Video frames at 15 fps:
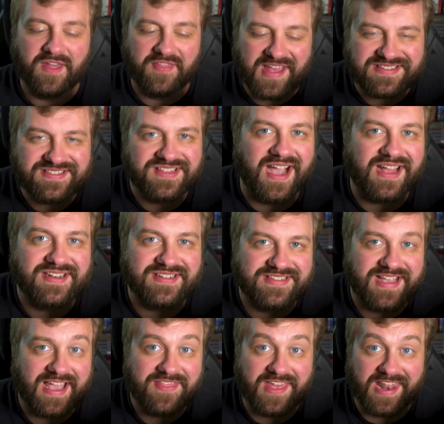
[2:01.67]
Now that's not to
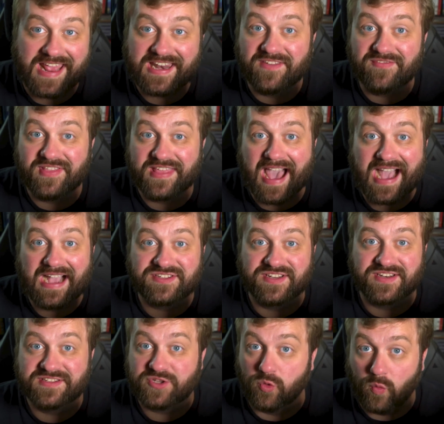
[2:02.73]
say that any of the action
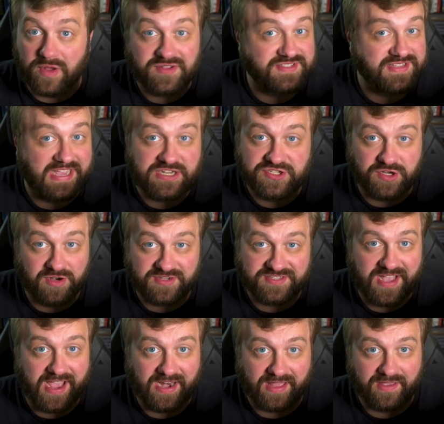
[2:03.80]
isn't well staged or
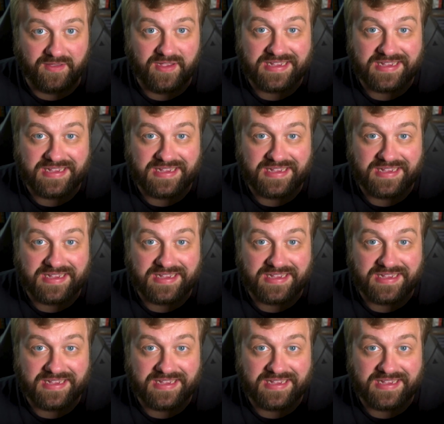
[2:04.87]
exciting.